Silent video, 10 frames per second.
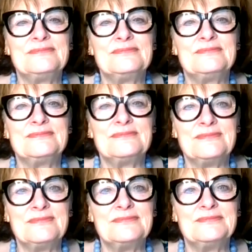
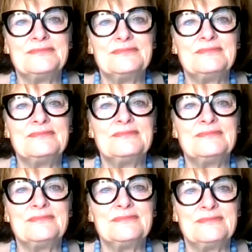
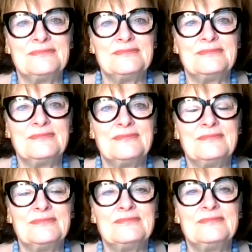
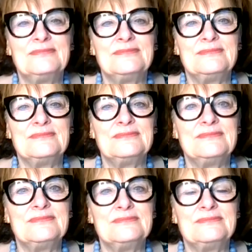
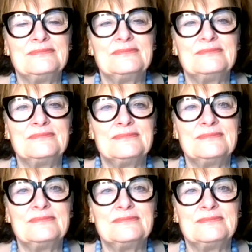
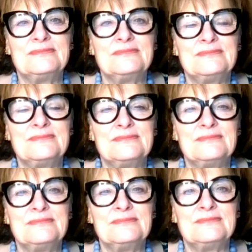
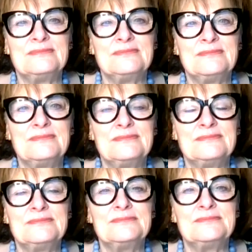
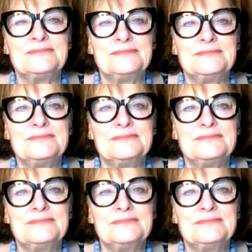The person shown says nothing.